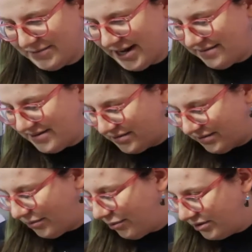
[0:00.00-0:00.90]
when I was
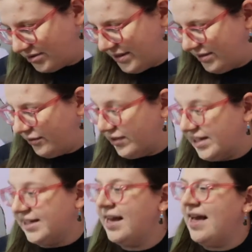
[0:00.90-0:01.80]
three quarters of the way through
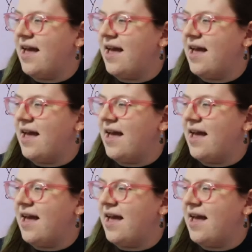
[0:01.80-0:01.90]
it